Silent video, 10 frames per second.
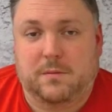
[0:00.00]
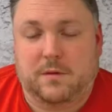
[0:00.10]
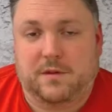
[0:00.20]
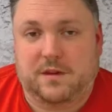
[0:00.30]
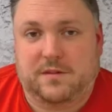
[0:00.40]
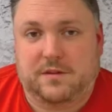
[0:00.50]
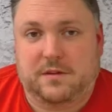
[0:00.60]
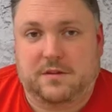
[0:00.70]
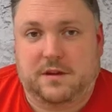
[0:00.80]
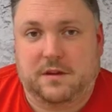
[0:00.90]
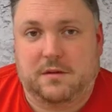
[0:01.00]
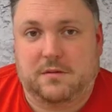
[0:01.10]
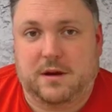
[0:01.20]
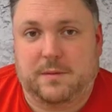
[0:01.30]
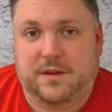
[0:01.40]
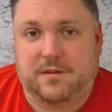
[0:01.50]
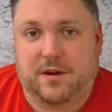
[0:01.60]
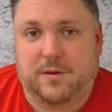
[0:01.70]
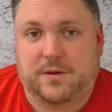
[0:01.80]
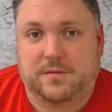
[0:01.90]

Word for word: for IT Security Guru, I'm Dan Ray.